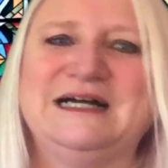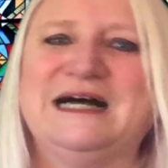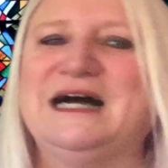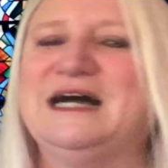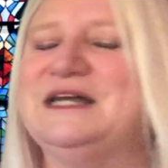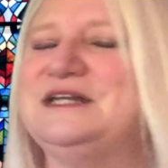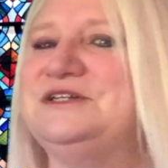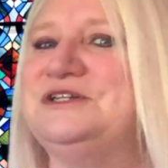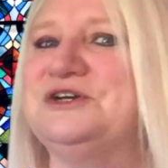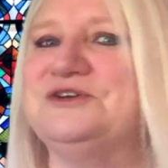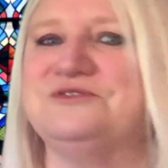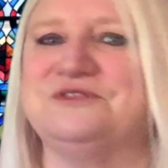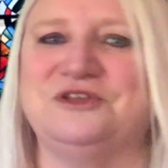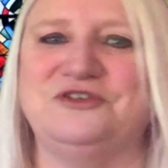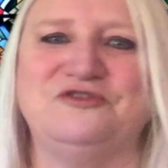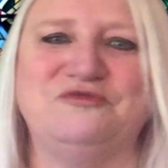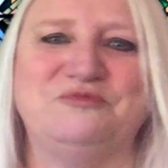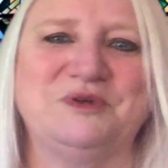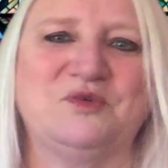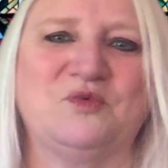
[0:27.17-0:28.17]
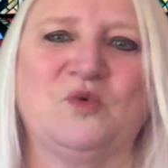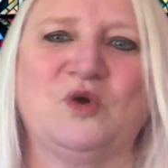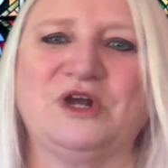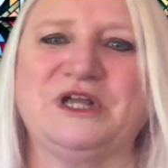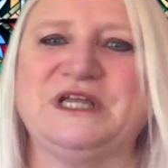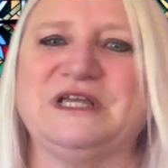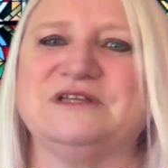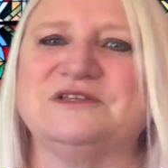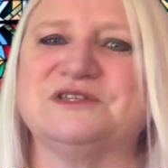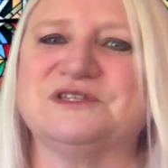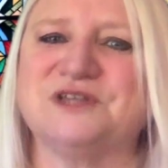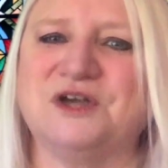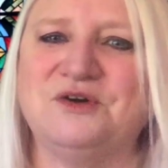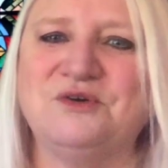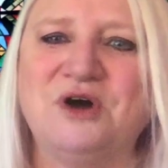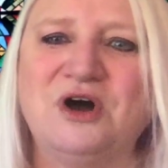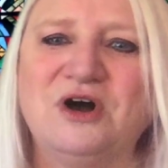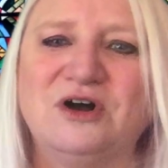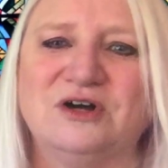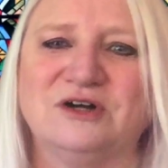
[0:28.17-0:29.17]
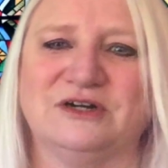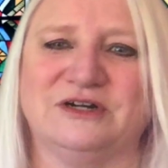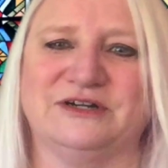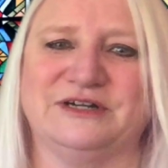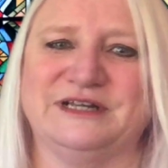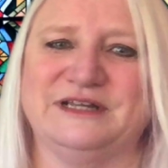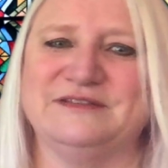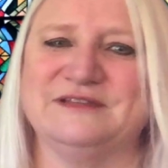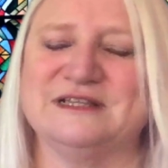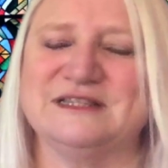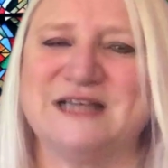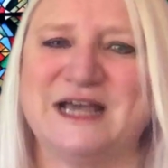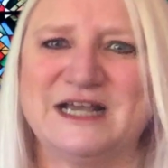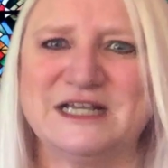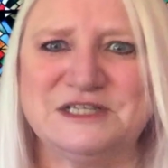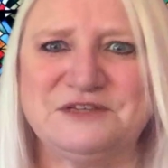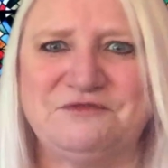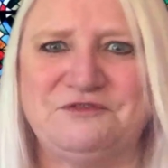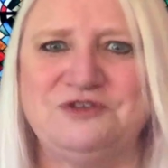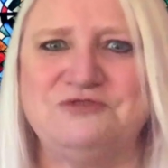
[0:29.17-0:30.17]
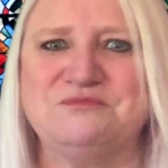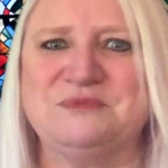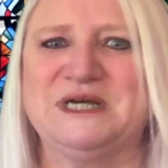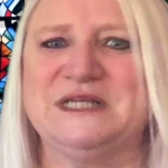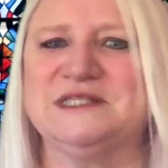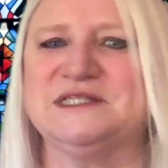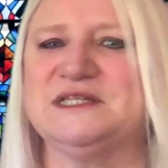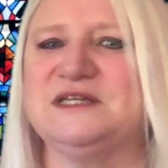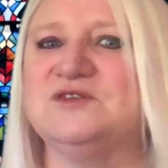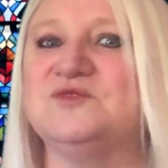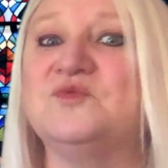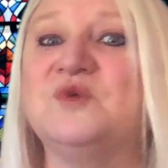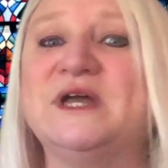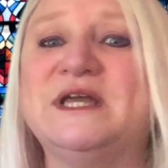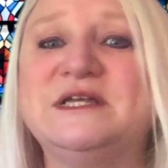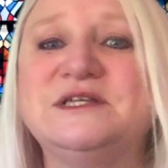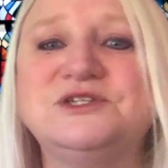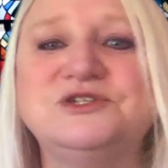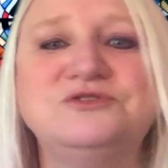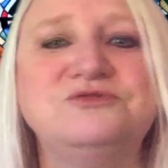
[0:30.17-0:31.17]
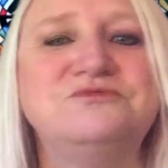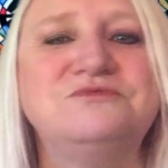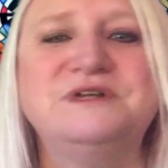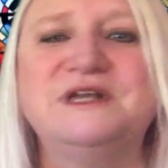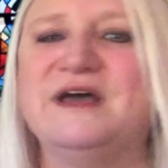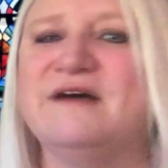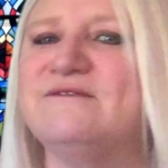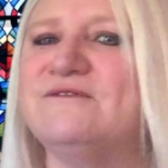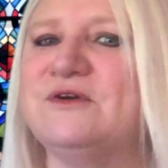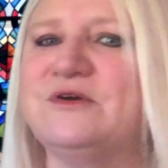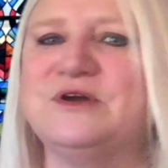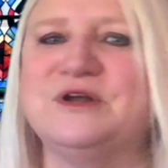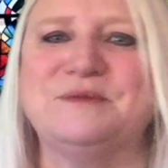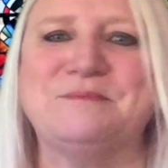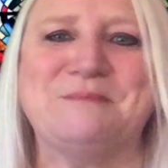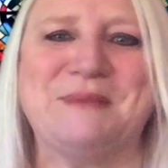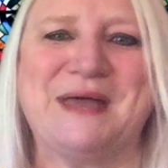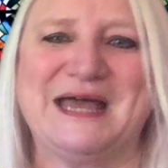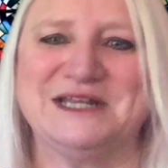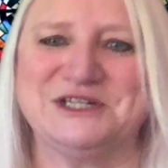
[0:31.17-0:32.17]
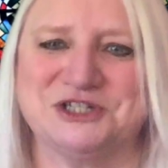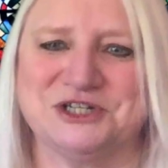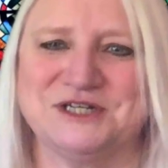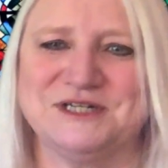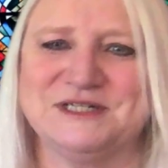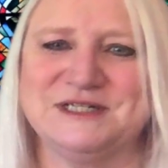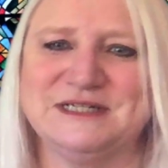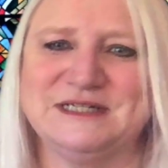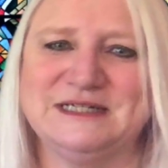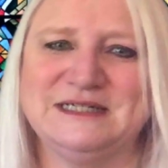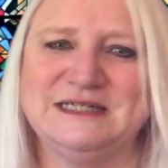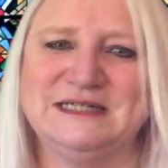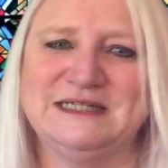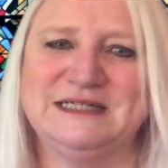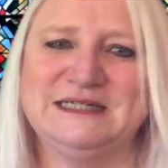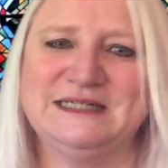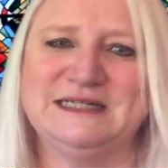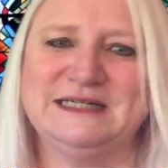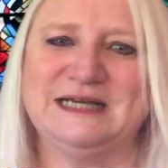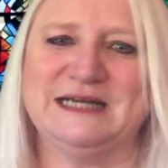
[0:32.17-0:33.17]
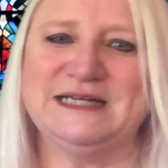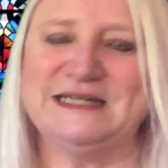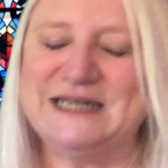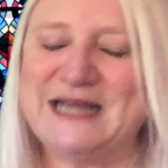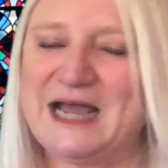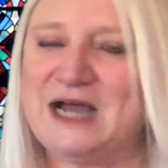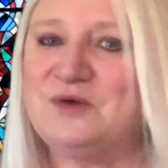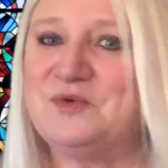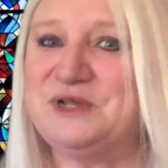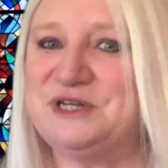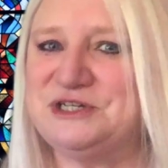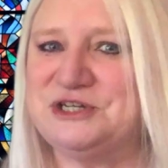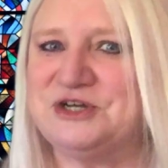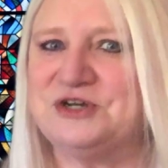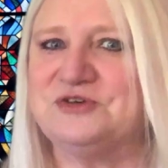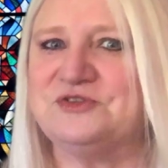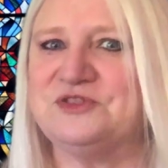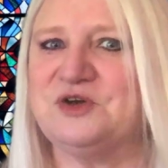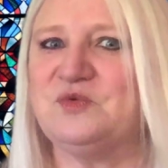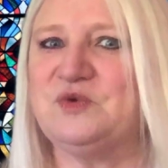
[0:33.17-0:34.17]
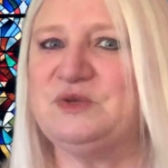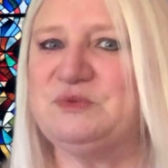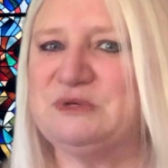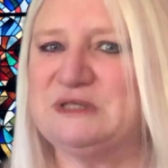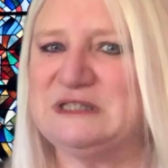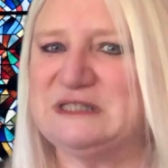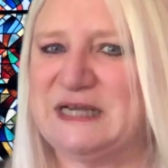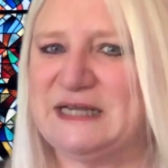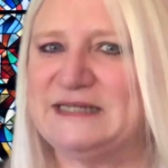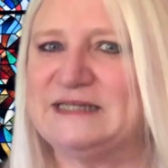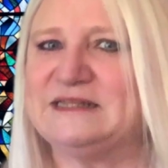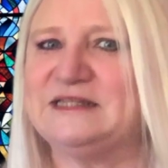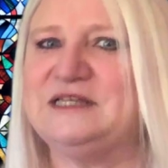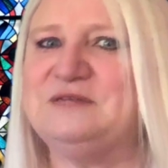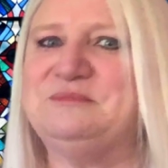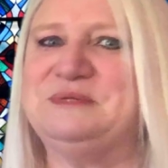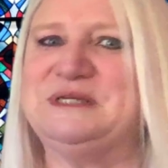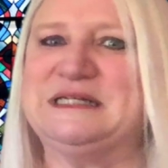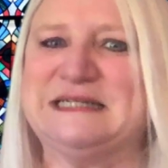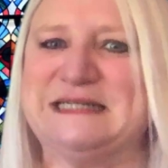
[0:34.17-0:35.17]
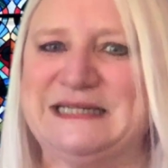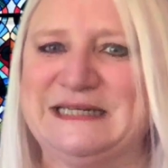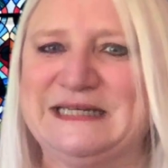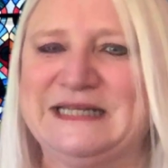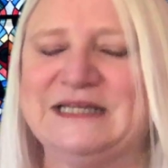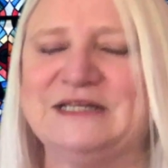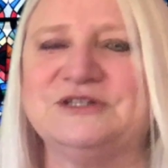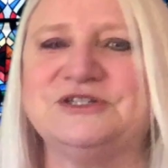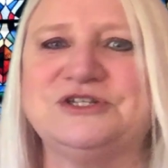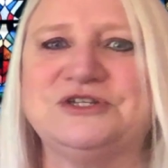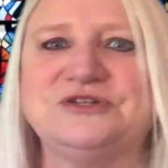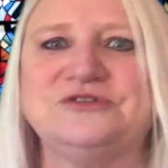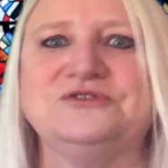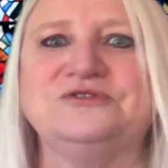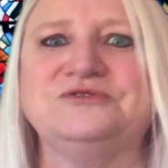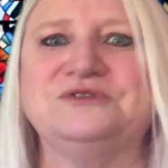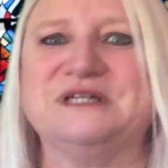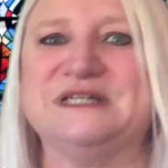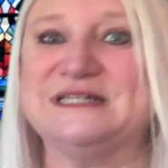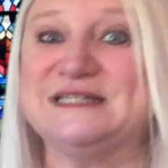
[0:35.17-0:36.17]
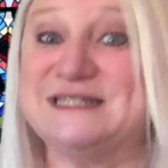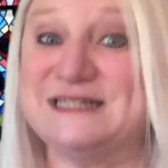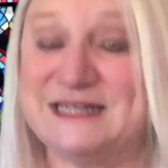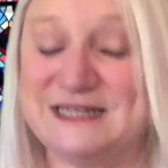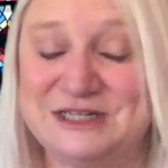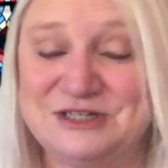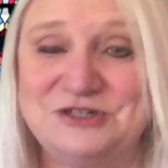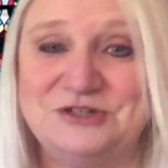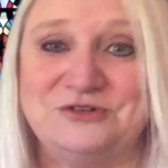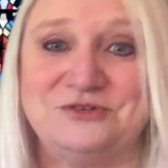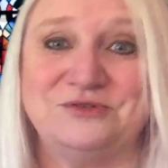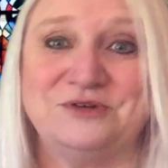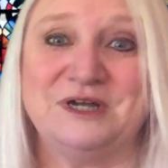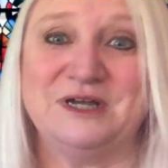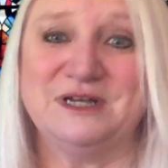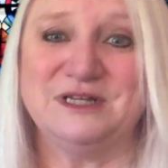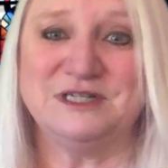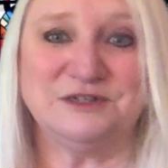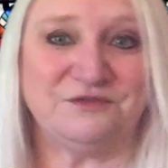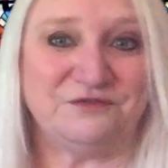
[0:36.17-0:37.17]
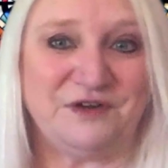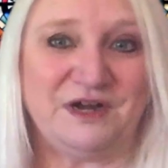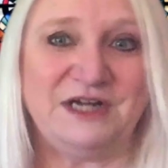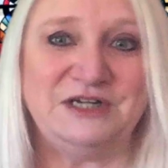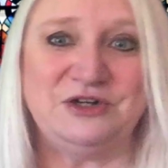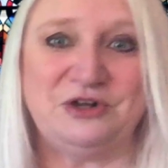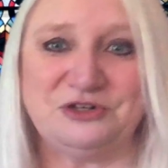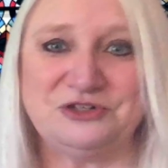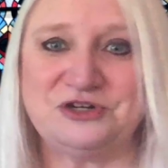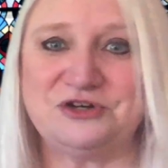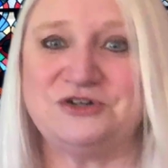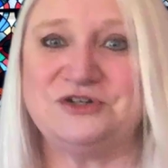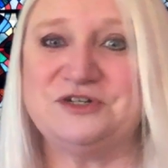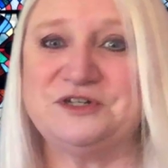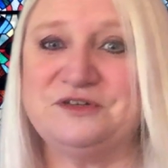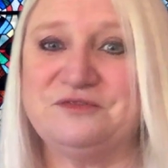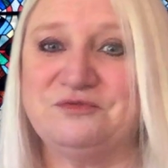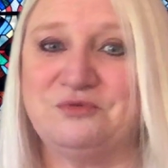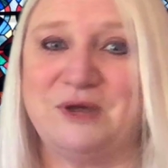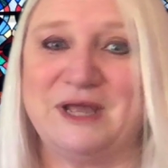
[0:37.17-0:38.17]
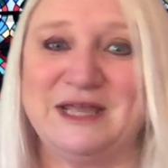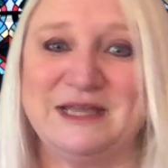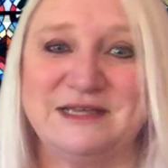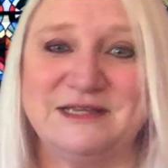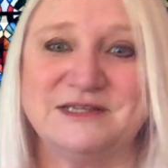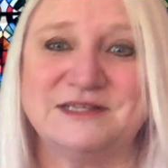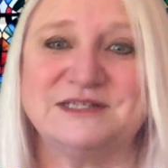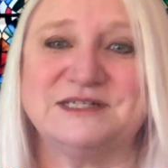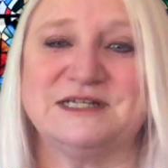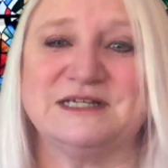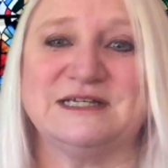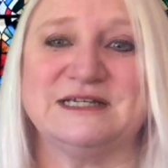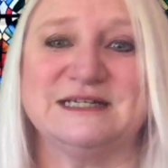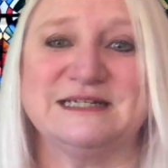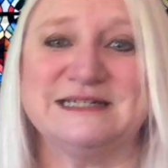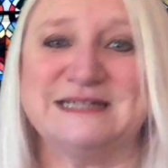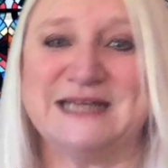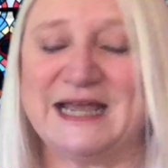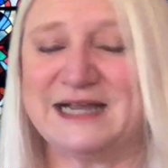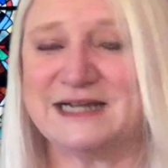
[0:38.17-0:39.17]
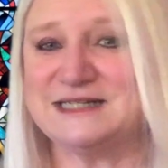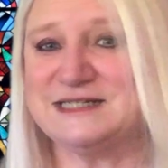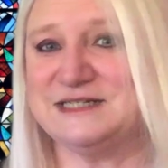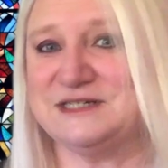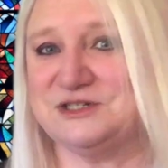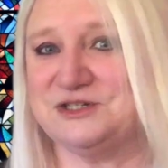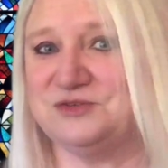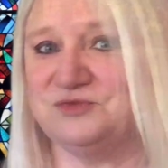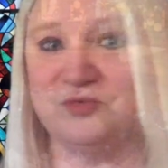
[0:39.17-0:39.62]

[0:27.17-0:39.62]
I know that you've been working so hard in the last few months in ways you never imagined. And now we know that we will likely be needing to continue to find alternative ways to connect and to